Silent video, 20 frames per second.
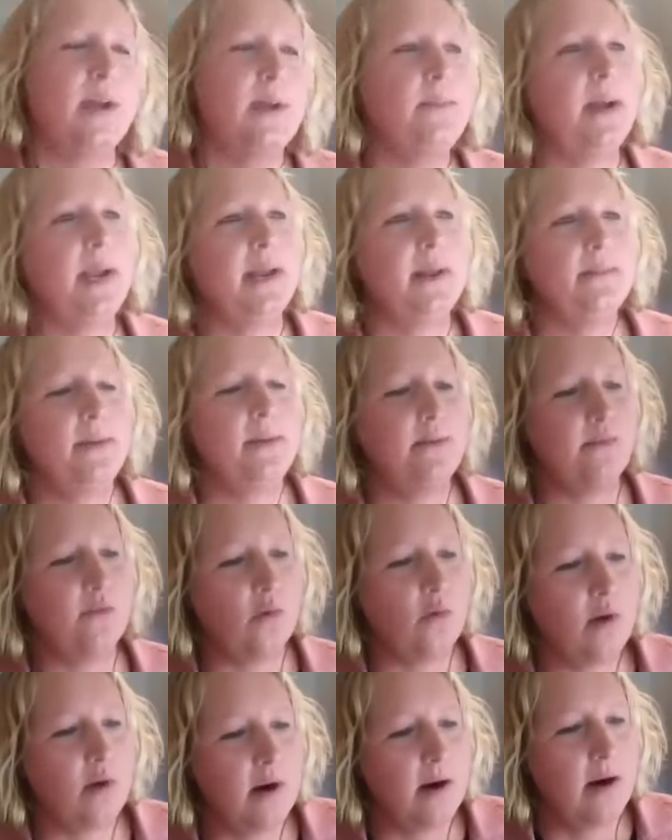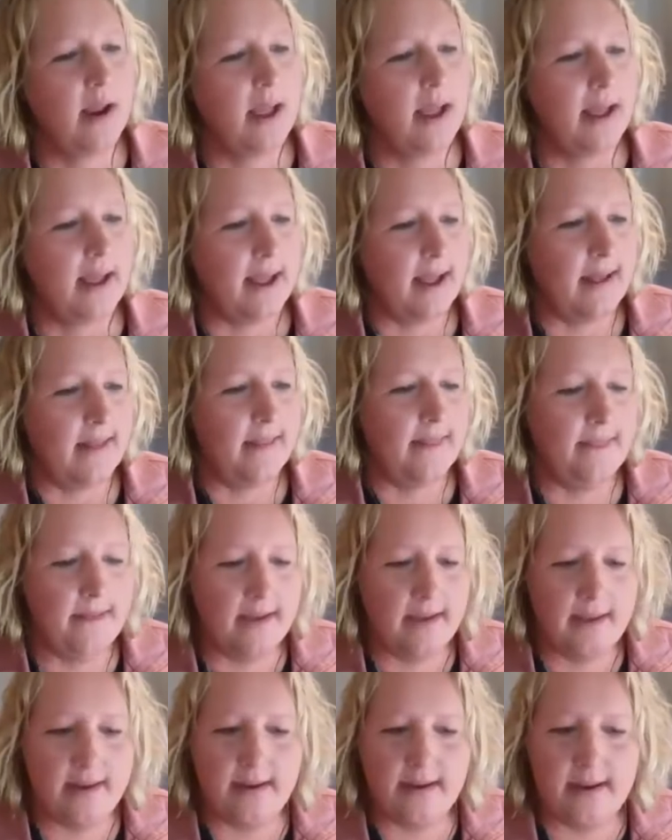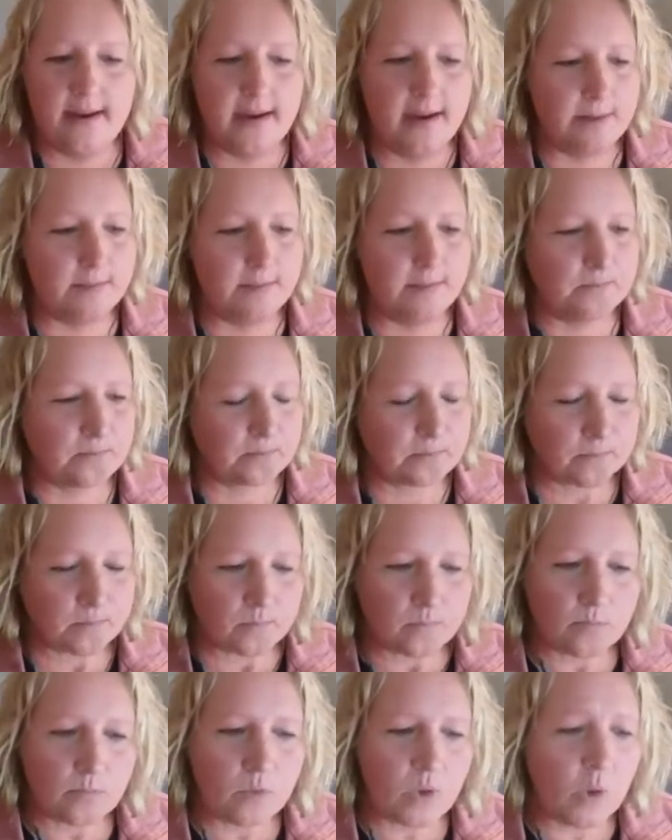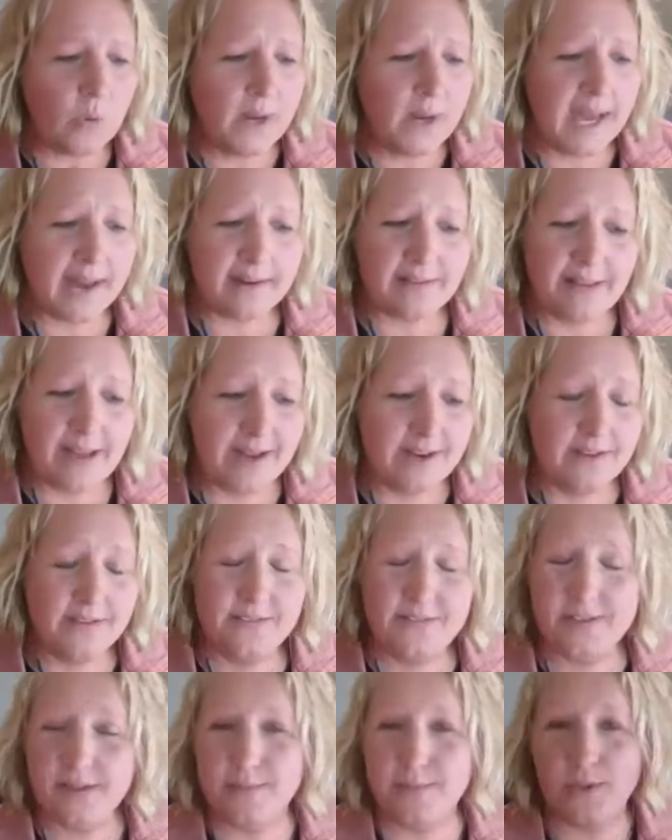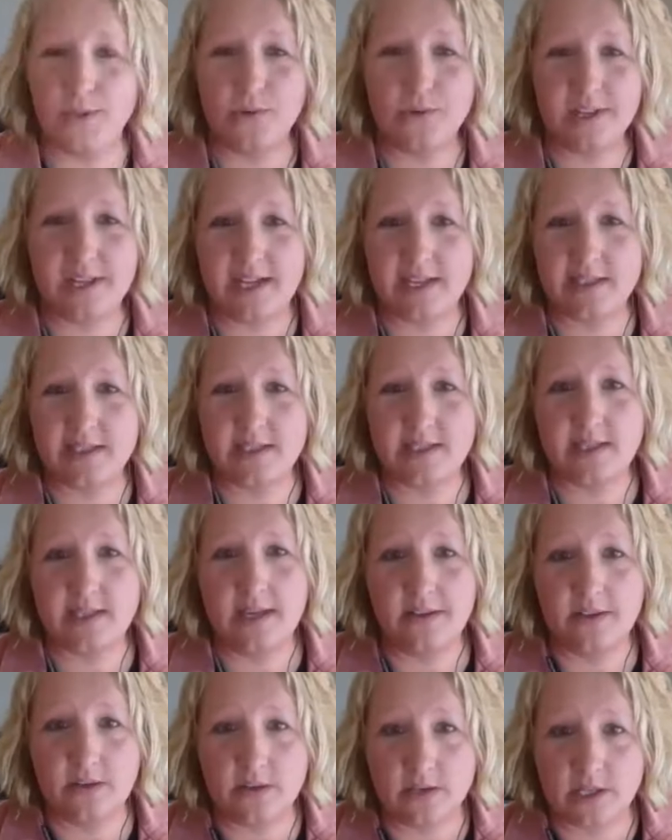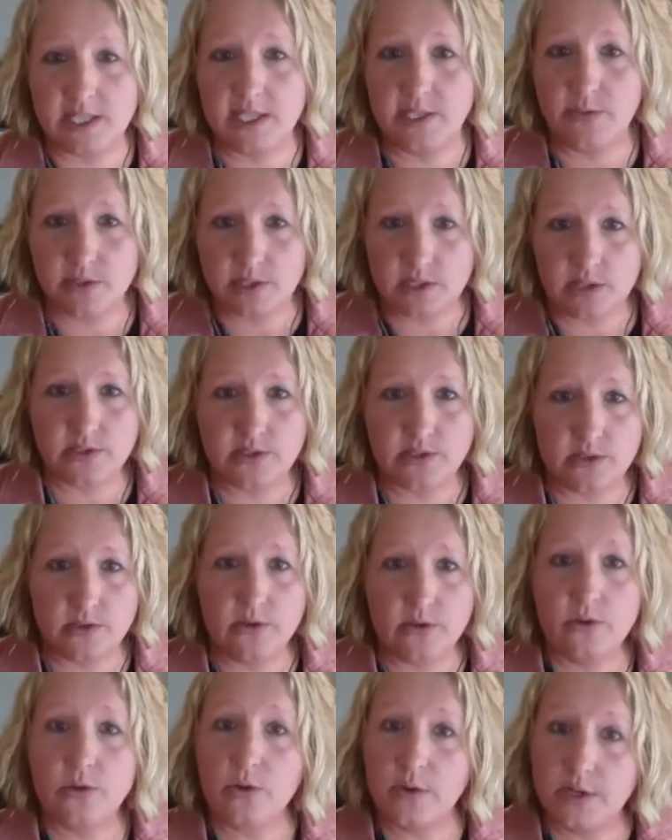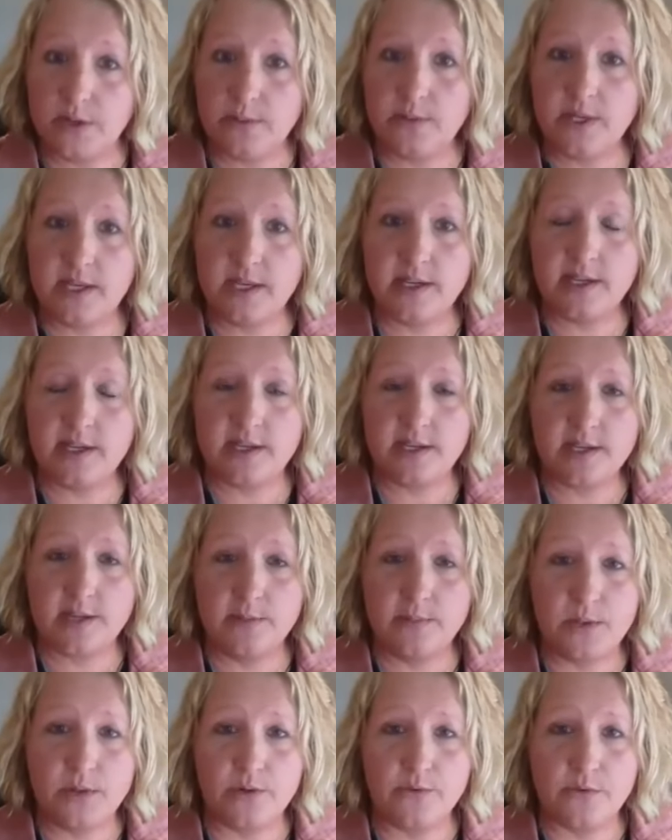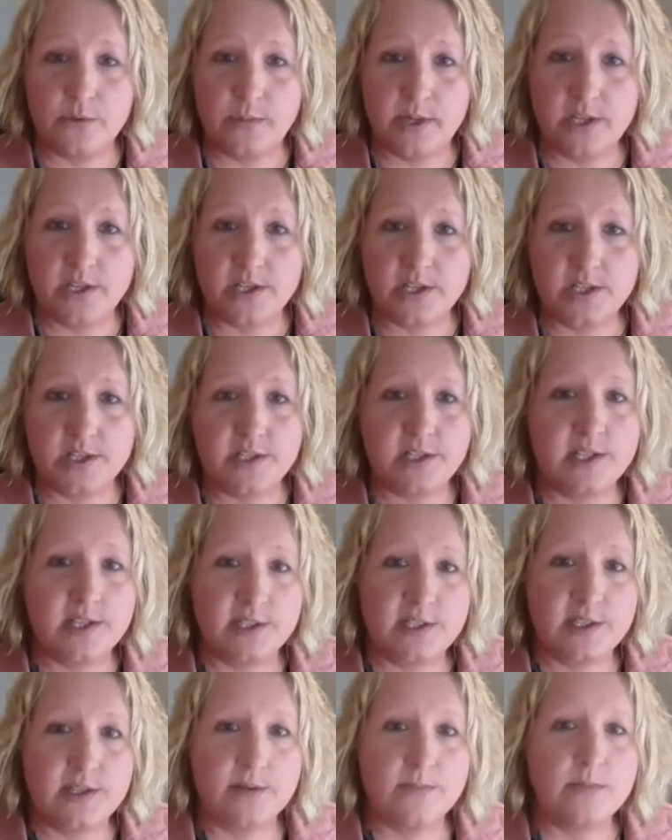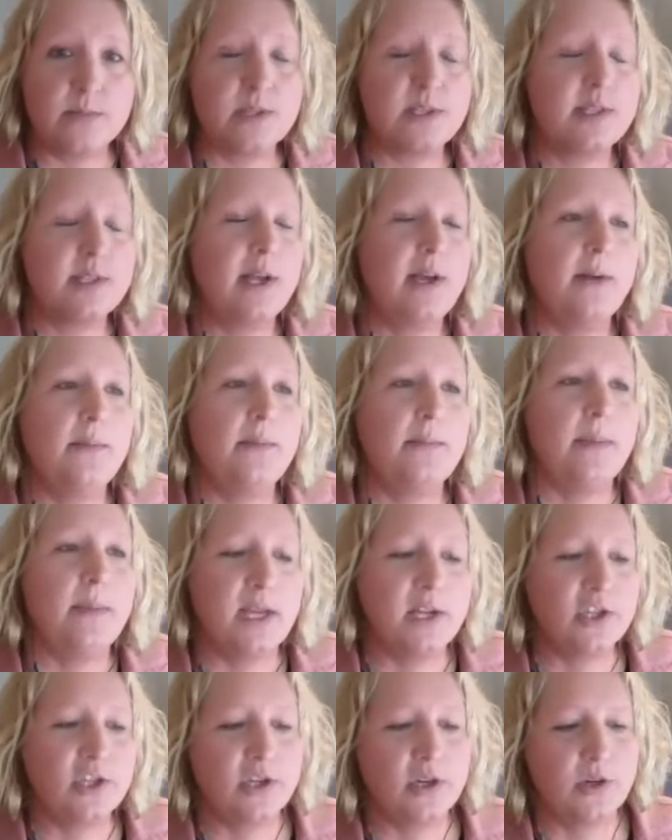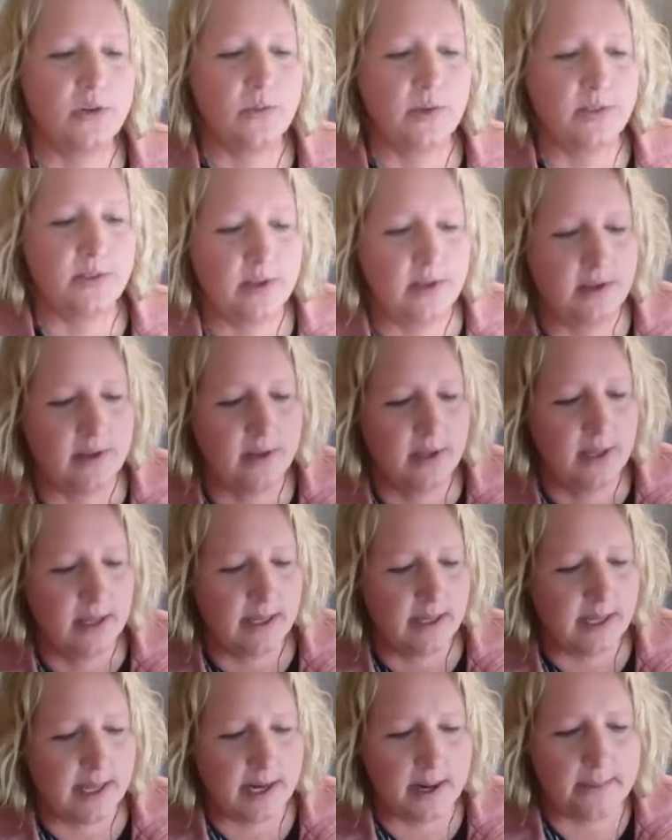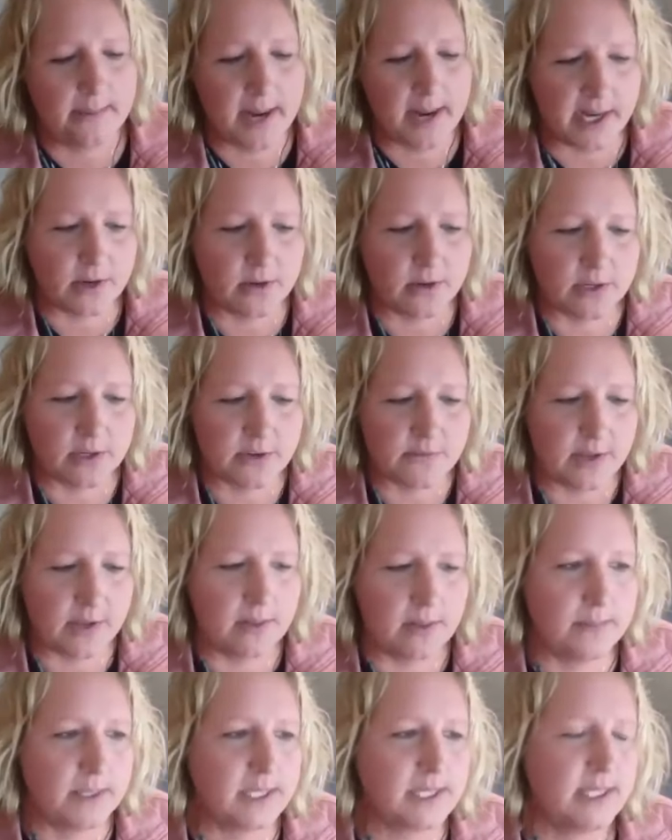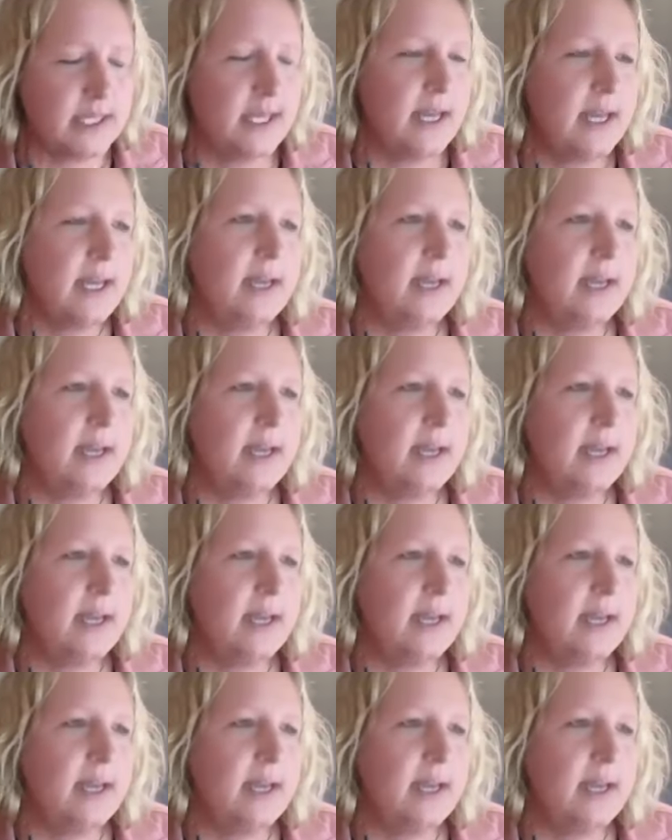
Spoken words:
I had met him before. And then we had a lot of computer classes together because he was also going to be a computer information systems major with he had a minor in development.